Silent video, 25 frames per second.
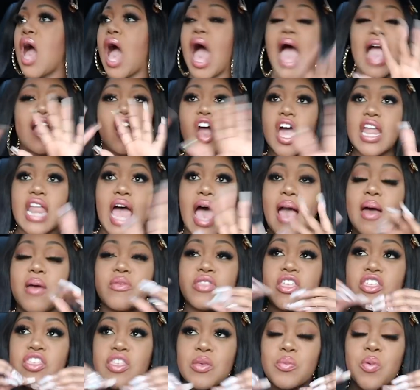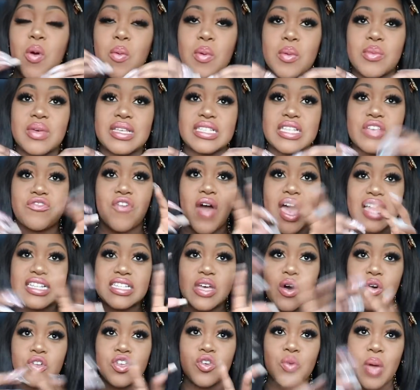The problem is, if I
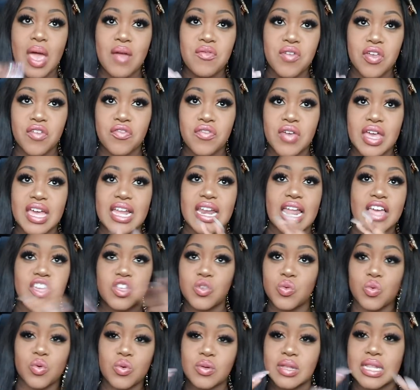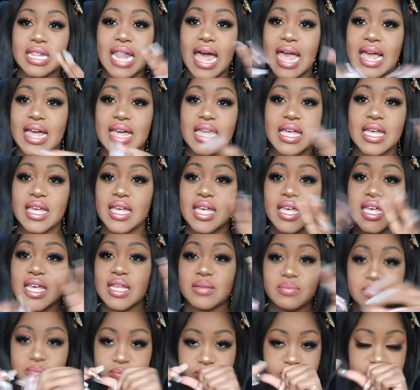tell you everything,
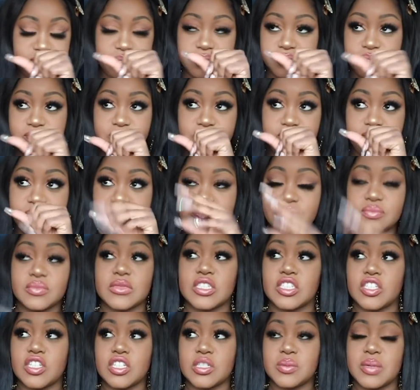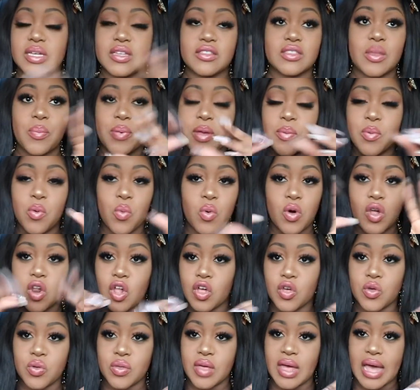the people will
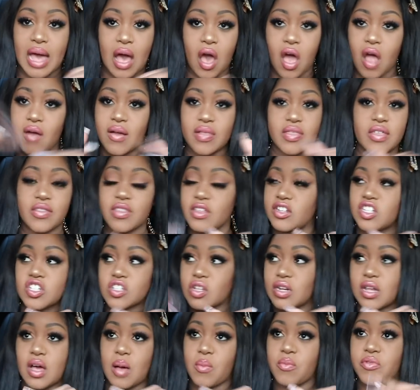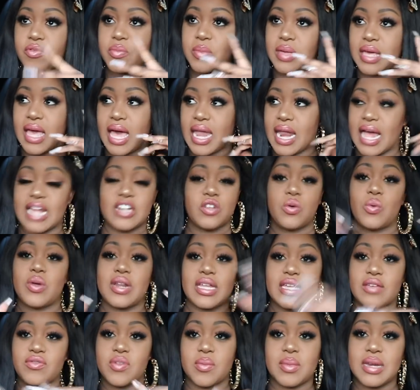clock who they are and then they're just gonna come for me, and I don't
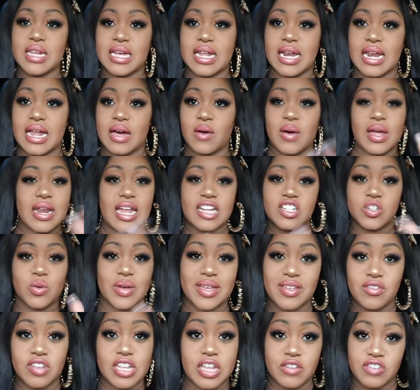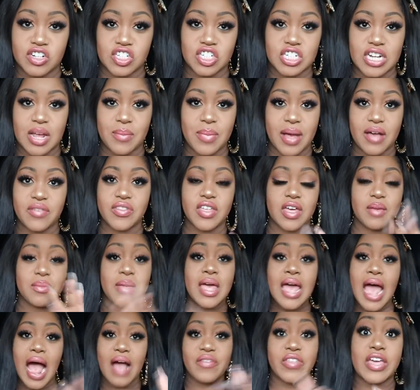want to give them any clout and I don't give a shit about them,
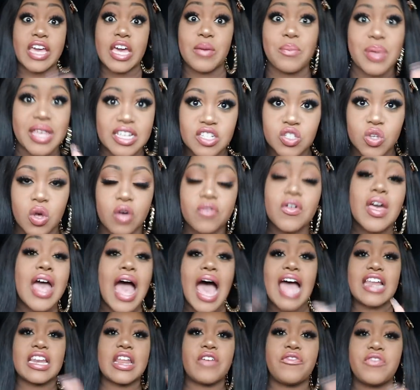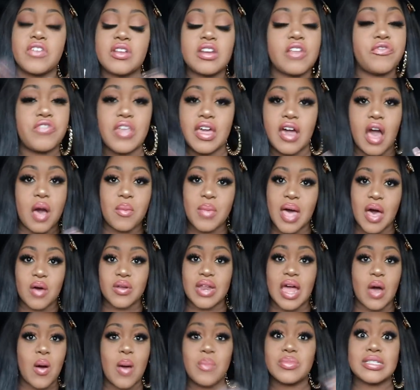and they can piss off. And even if they come out
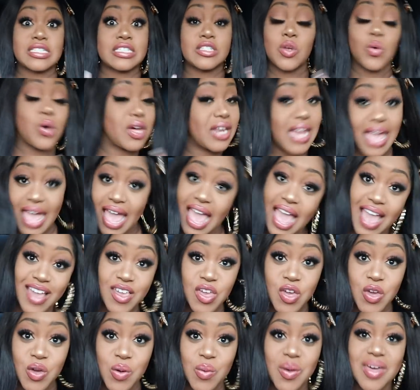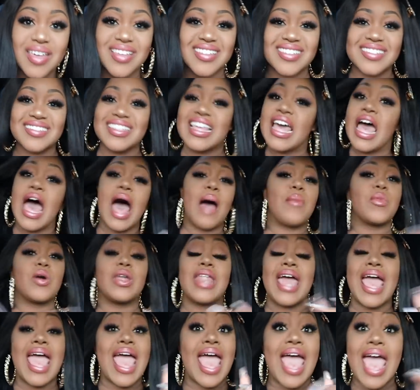now, I'm still gonna air you. I'm
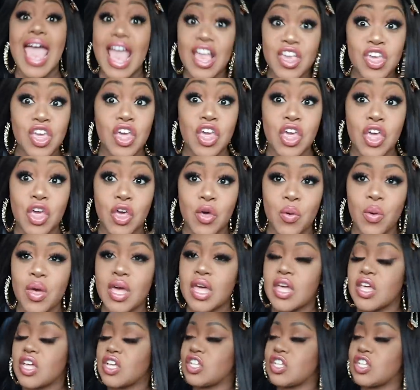gonna air you.